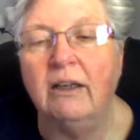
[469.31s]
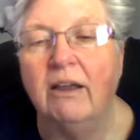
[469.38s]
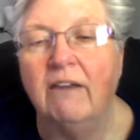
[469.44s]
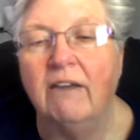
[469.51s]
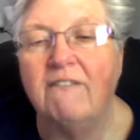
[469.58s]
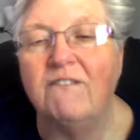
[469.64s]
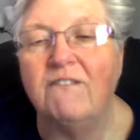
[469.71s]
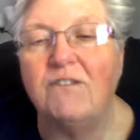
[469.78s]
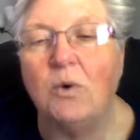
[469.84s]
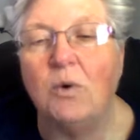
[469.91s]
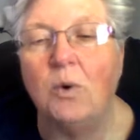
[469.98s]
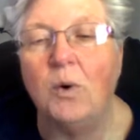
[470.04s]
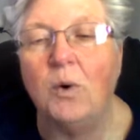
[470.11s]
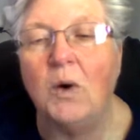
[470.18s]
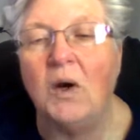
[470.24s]

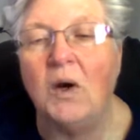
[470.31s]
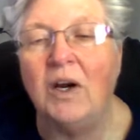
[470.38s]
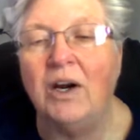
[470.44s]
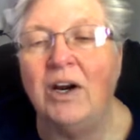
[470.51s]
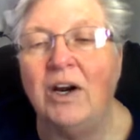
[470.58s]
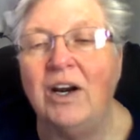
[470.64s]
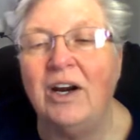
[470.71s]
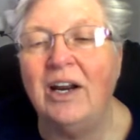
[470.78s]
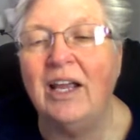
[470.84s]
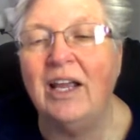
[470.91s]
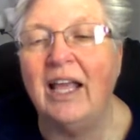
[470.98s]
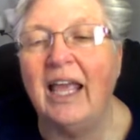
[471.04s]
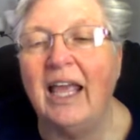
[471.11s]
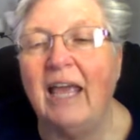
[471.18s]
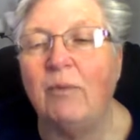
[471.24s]
4.
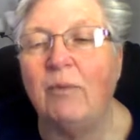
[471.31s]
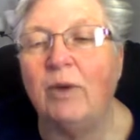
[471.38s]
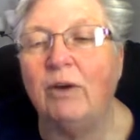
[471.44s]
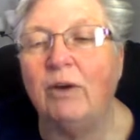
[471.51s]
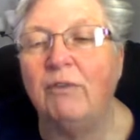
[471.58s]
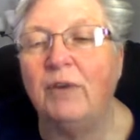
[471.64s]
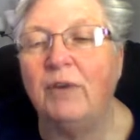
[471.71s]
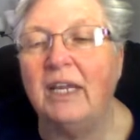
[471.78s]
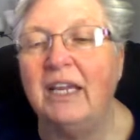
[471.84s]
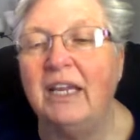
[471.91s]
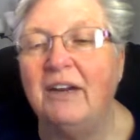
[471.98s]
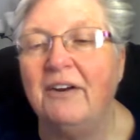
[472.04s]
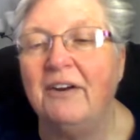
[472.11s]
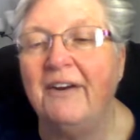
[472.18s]
And 1 over here.